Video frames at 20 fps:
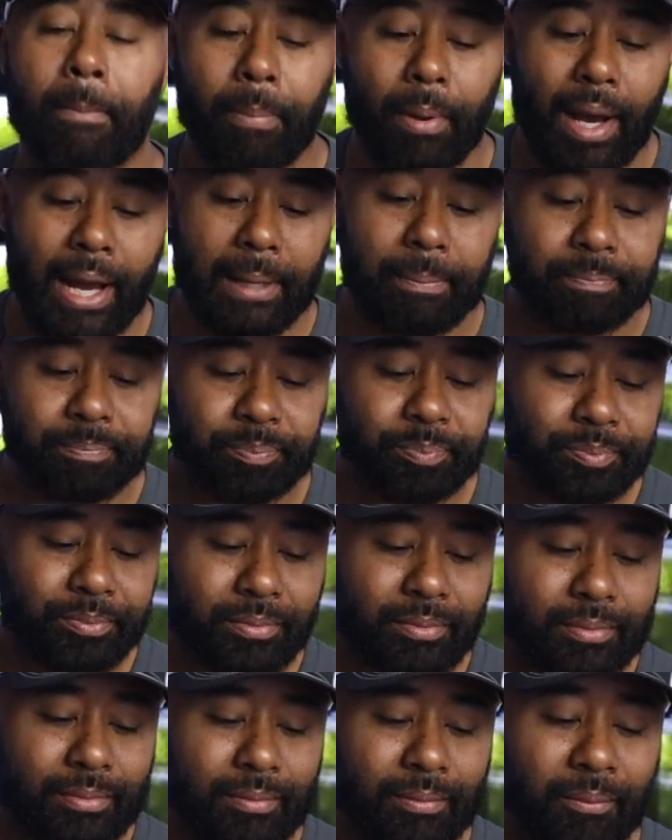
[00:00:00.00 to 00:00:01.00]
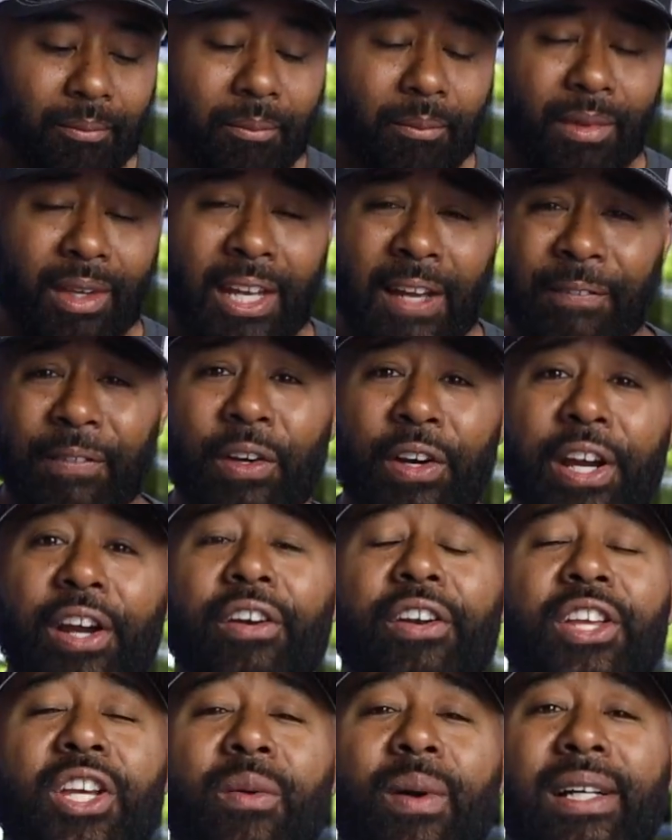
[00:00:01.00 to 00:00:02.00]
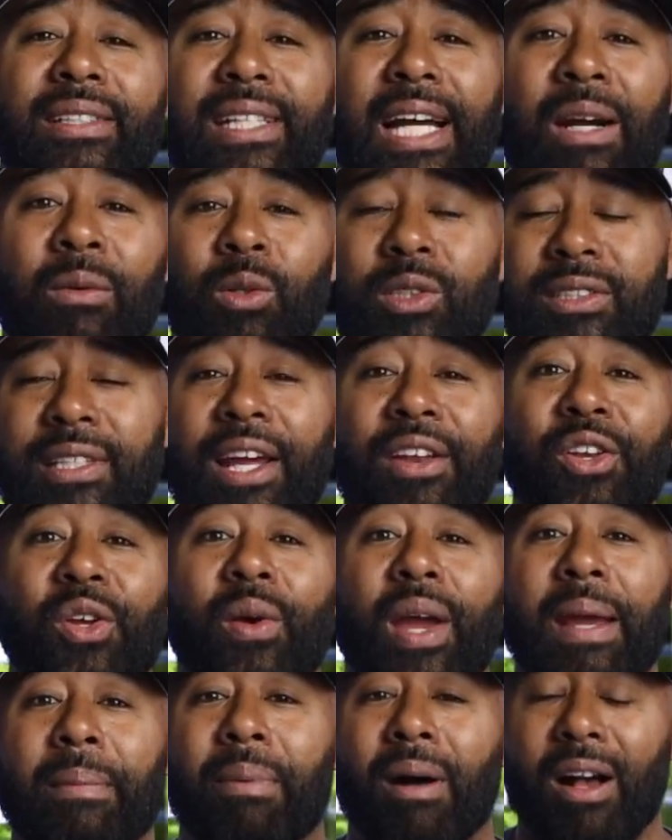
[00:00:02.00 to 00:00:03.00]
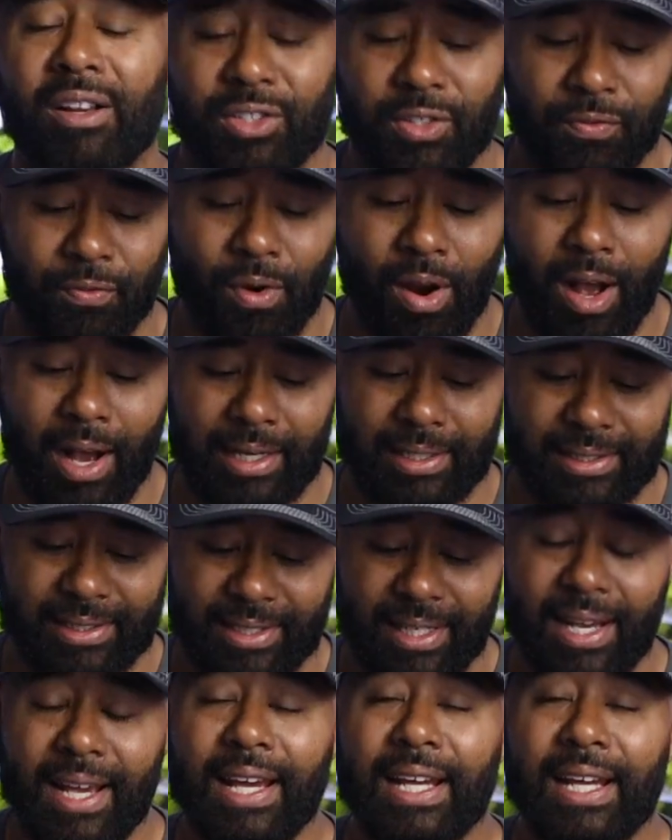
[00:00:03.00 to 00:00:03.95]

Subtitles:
But if you're here in the US, I will send you a box of rocks.